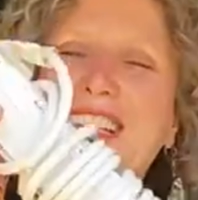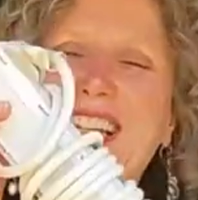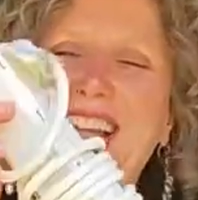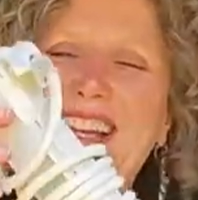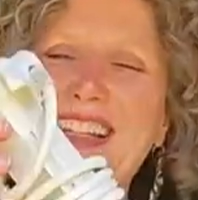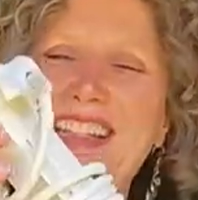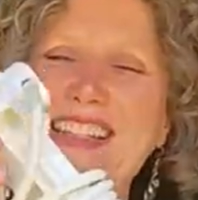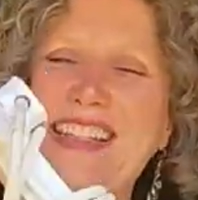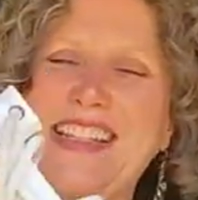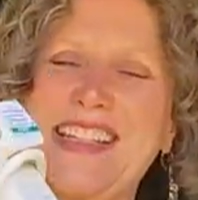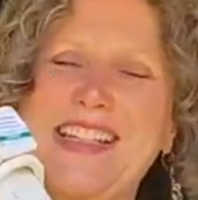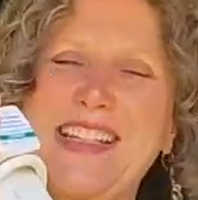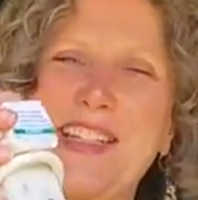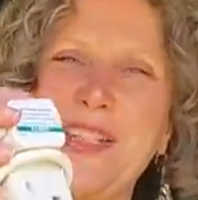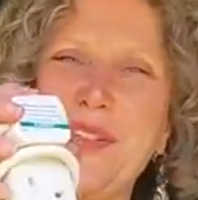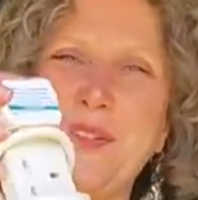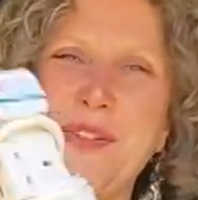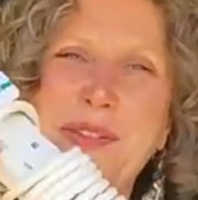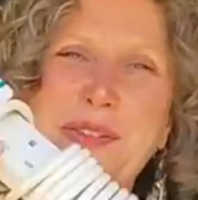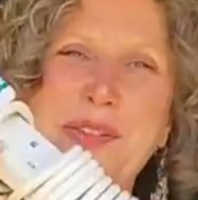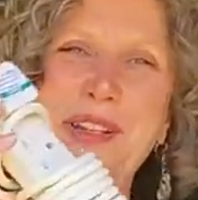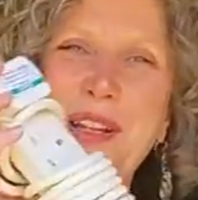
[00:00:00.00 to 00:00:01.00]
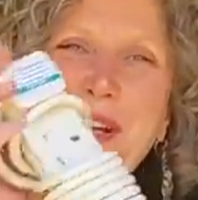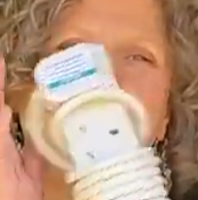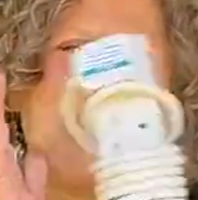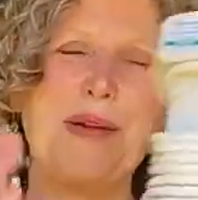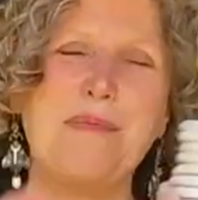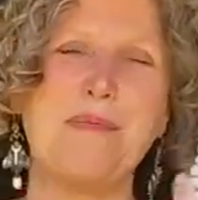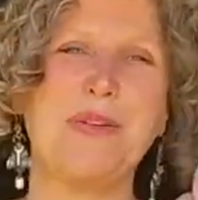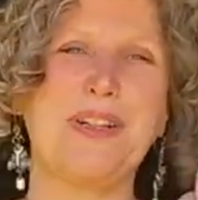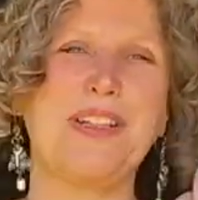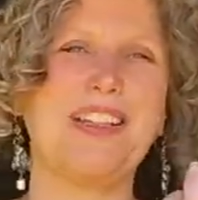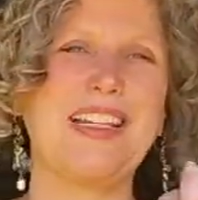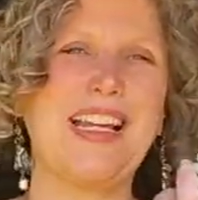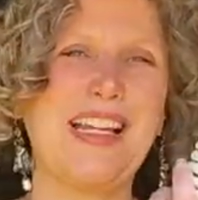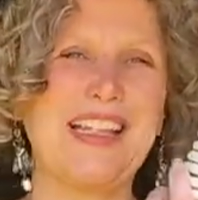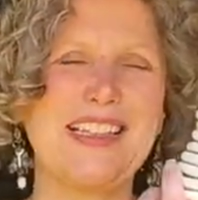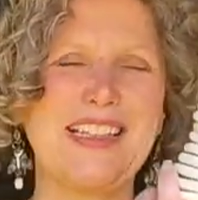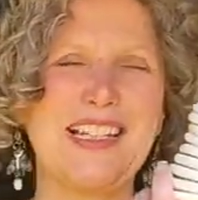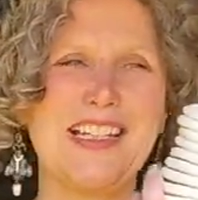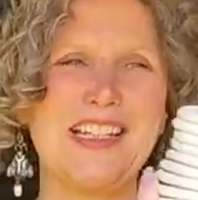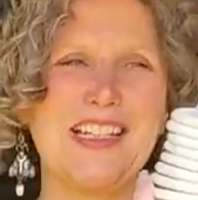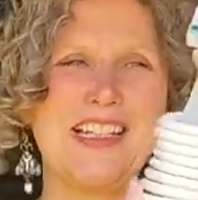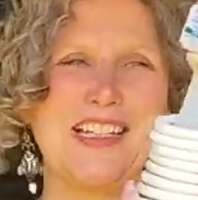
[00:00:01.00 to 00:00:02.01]
sexy at all, but an
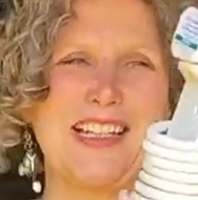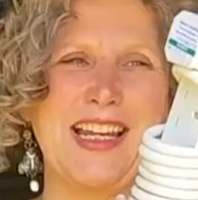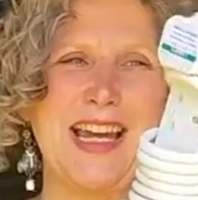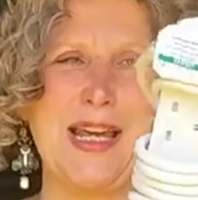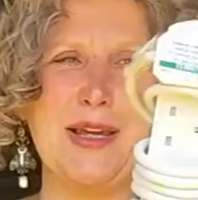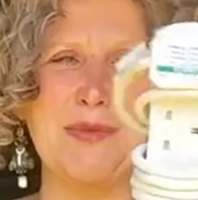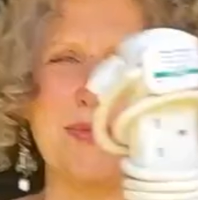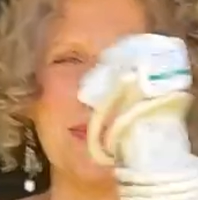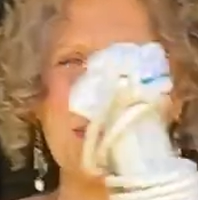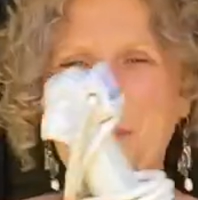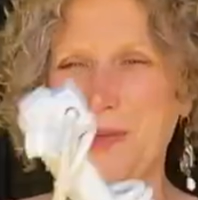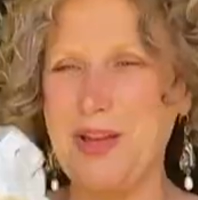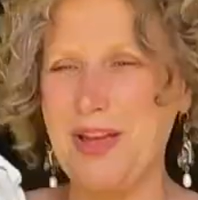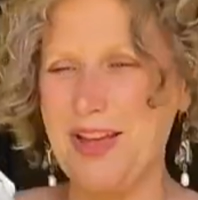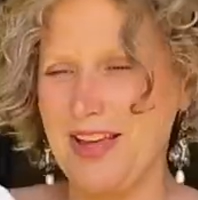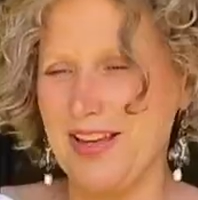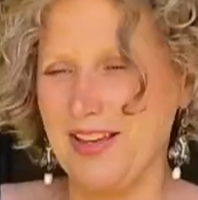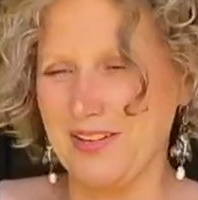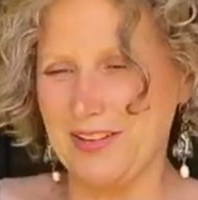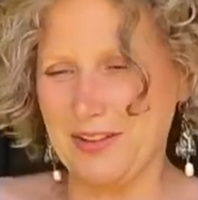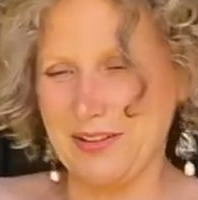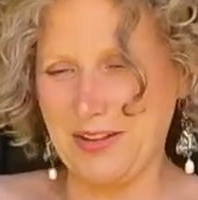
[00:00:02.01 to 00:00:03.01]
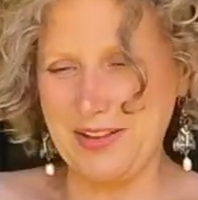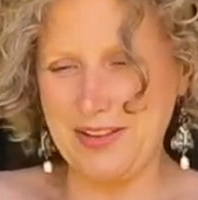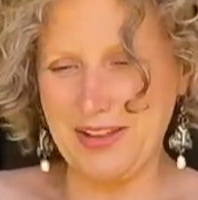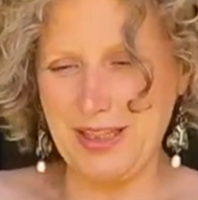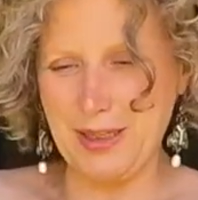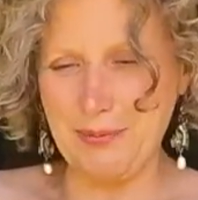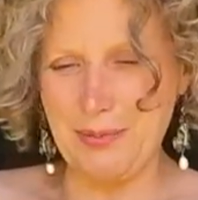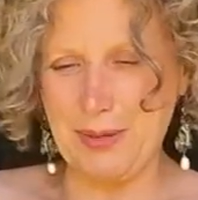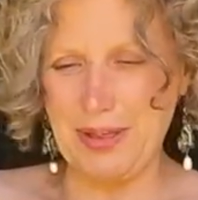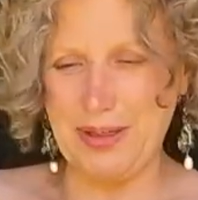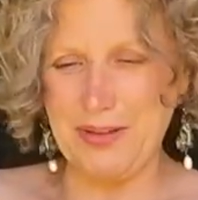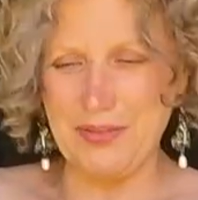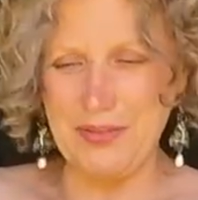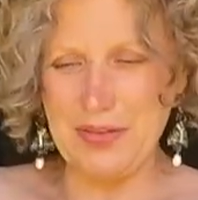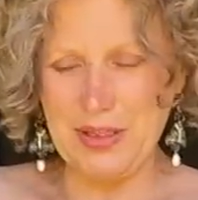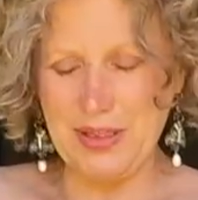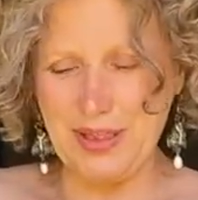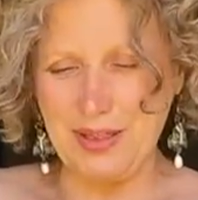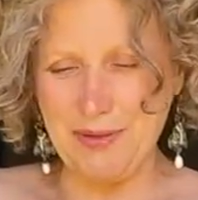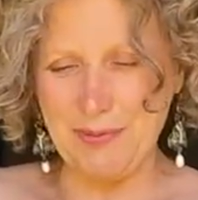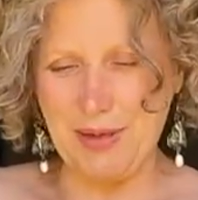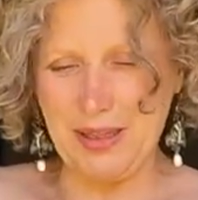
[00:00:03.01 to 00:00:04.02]
extension cable. The great thing about
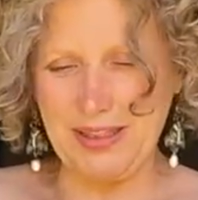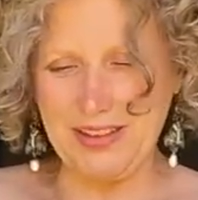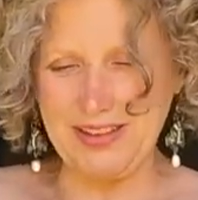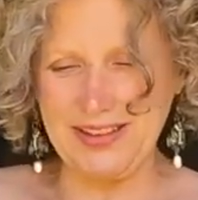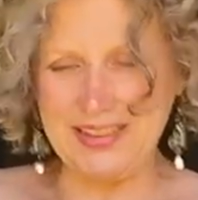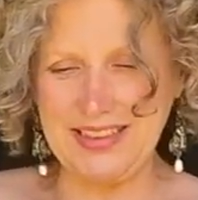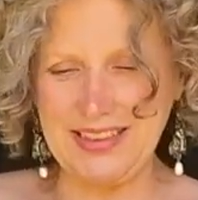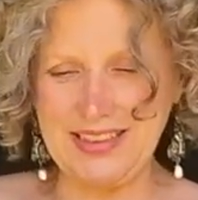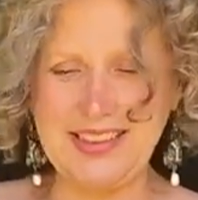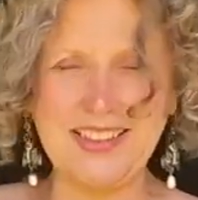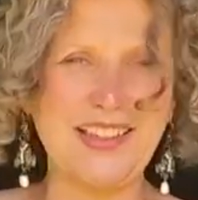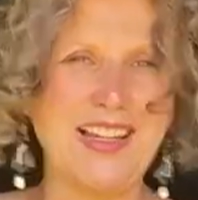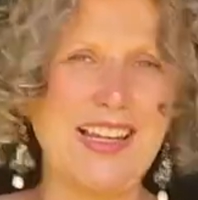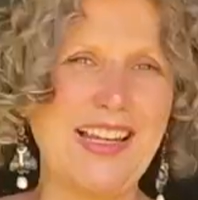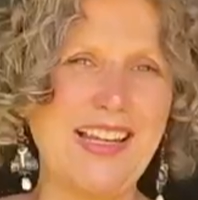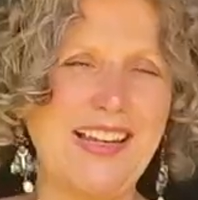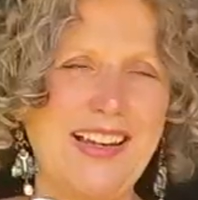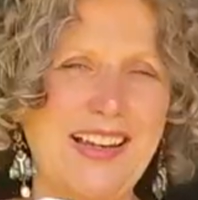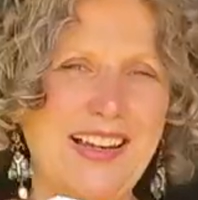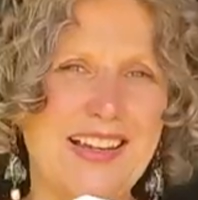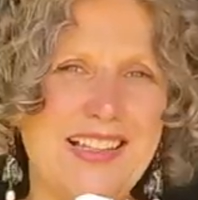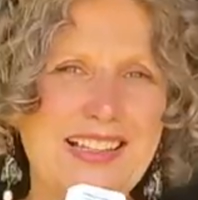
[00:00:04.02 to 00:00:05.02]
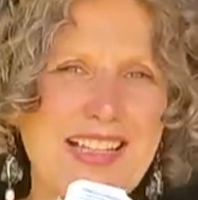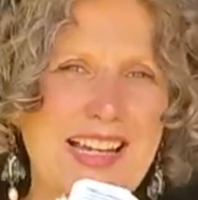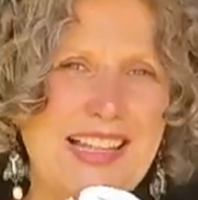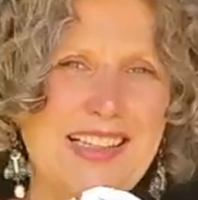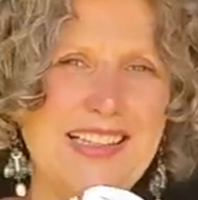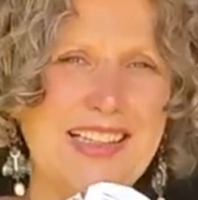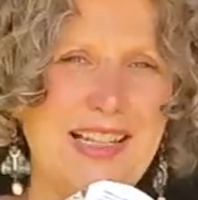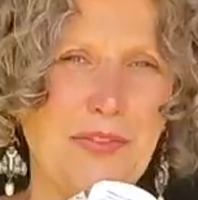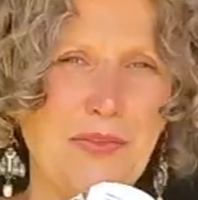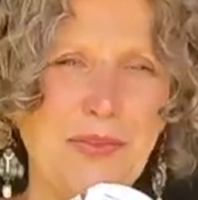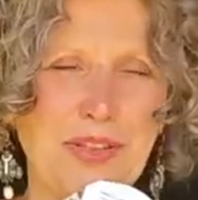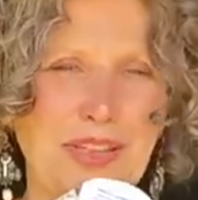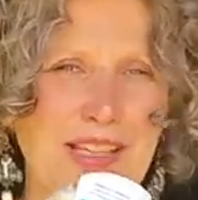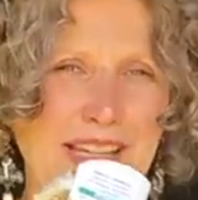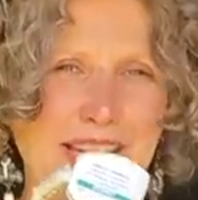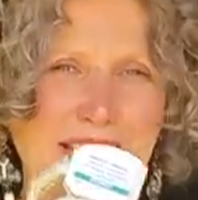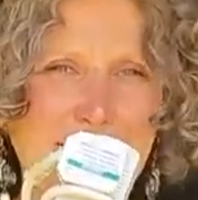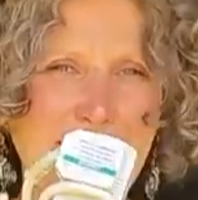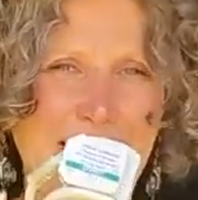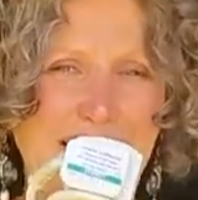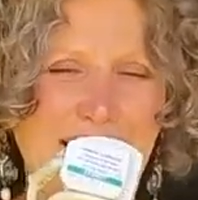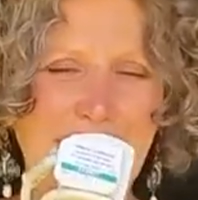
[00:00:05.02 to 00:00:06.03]
Emmaus is that they test everything
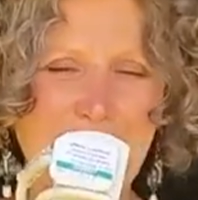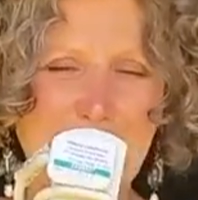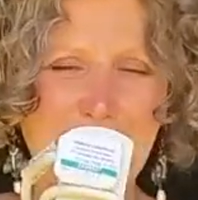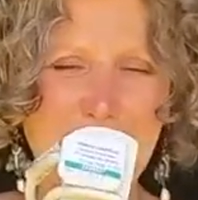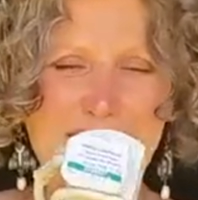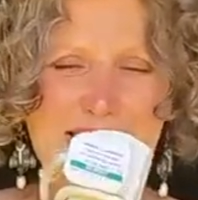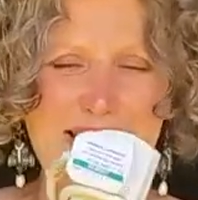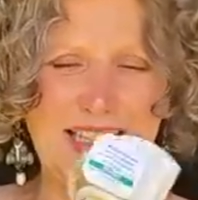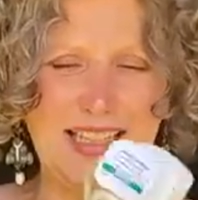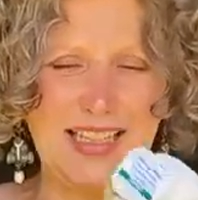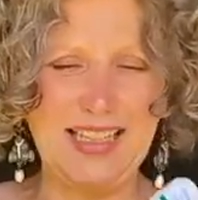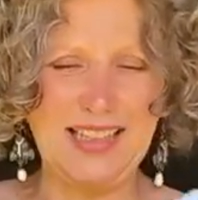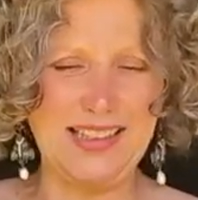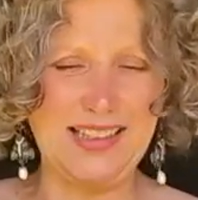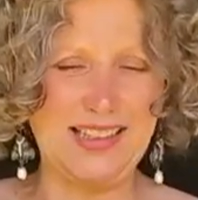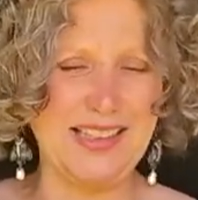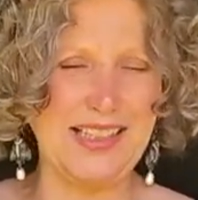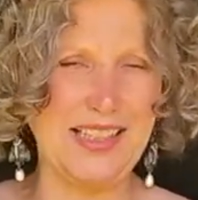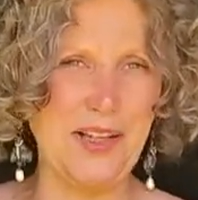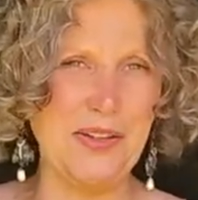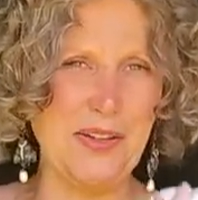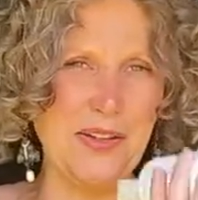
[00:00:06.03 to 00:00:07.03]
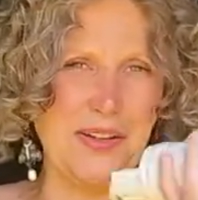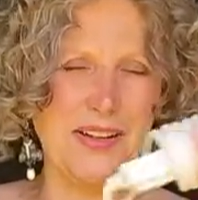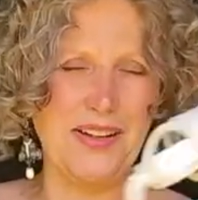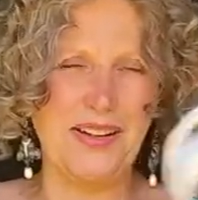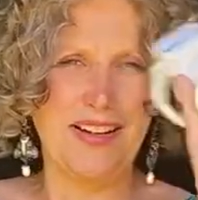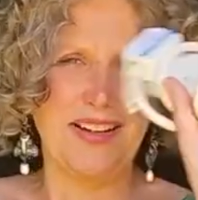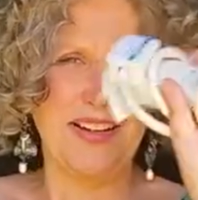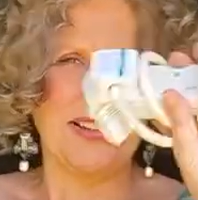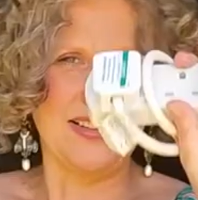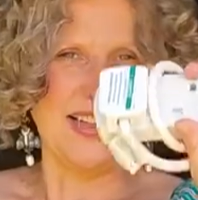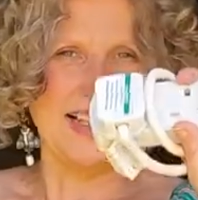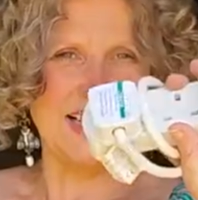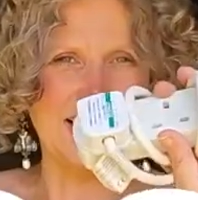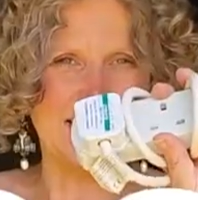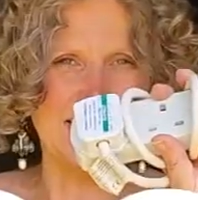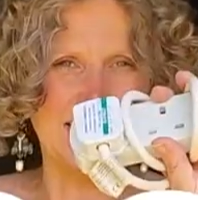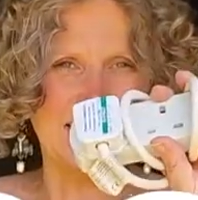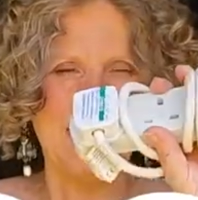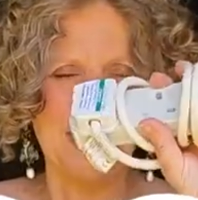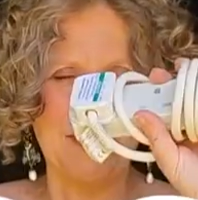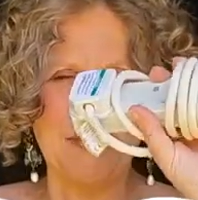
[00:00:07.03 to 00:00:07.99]
and they guarantee it, so that's